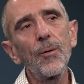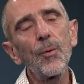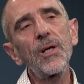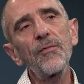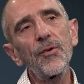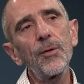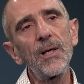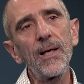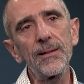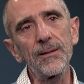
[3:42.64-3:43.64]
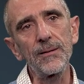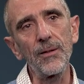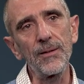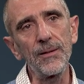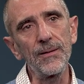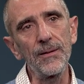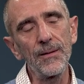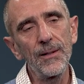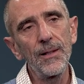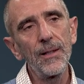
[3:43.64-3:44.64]
Working for human rights is not easy.
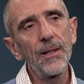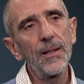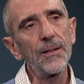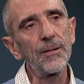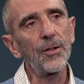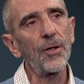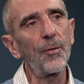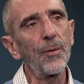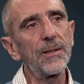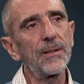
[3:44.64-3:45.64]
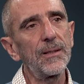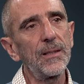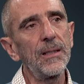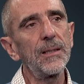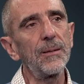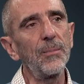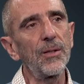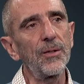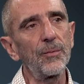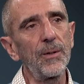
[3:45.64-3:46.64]
It's not always easy
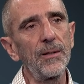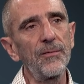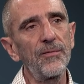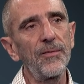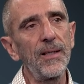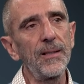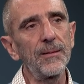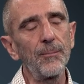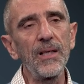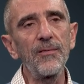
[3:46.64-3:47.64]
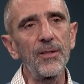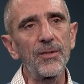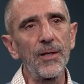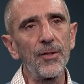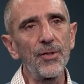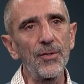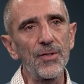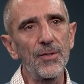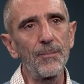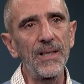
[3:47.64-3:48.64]
because we face many
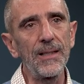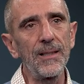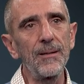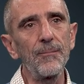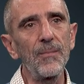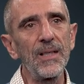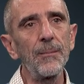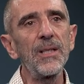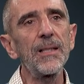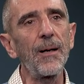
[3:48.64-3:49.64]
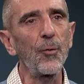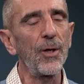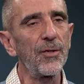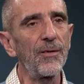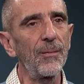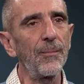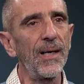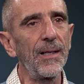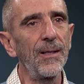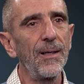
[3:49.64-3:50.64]
frustrations, but in the, in the meantime, we are driven
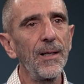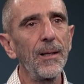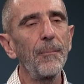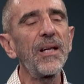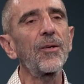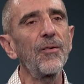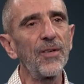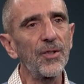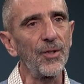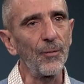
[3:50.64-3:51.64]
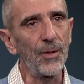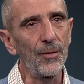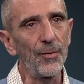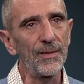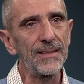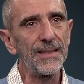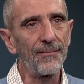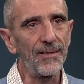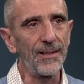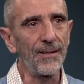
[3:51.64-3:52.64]
by, by the conviction we're doing
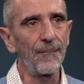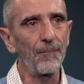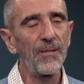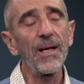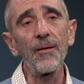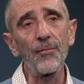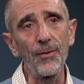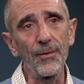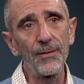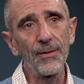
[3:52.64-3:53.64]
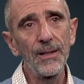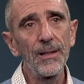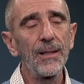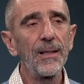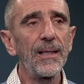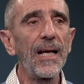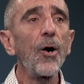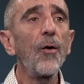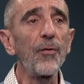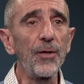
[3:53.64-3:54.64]
something helpful that
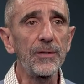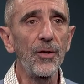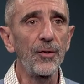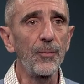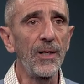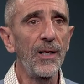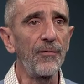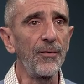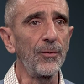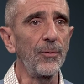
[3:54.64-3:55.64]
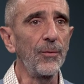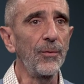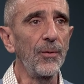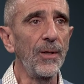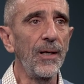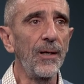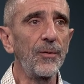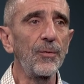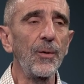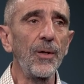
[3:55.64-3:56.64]
hopefully is going to be helpful to, uh,
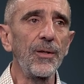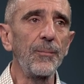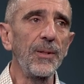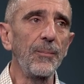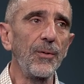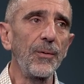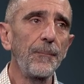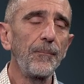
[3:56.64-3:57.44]
to other people.